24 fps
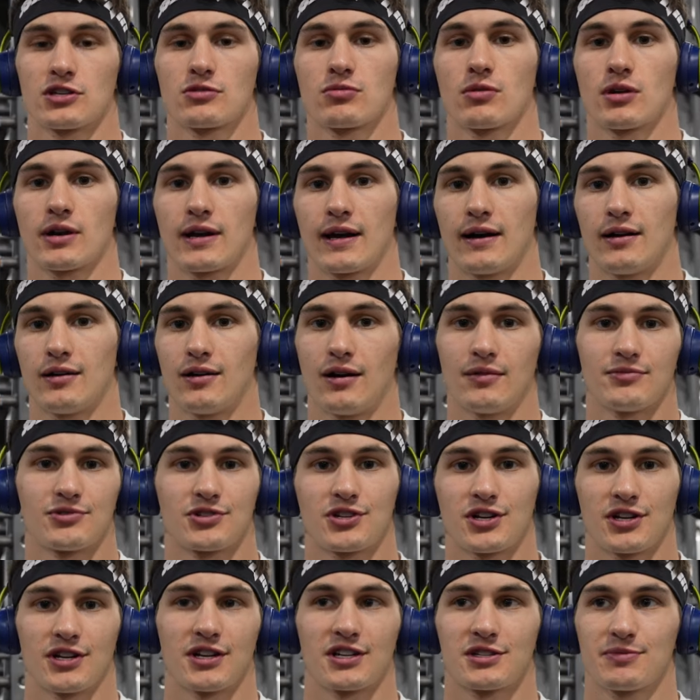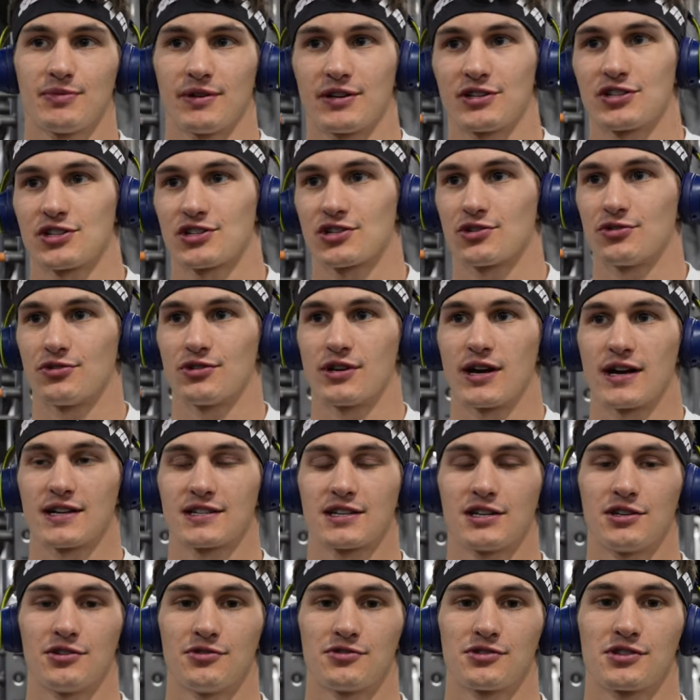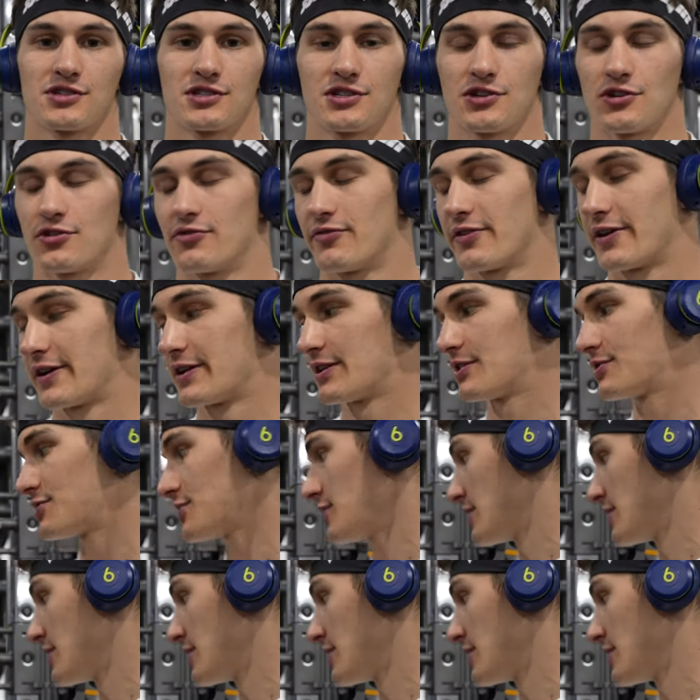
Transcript: Workout, I'm just going to explain just so you guys can use this to your advantage.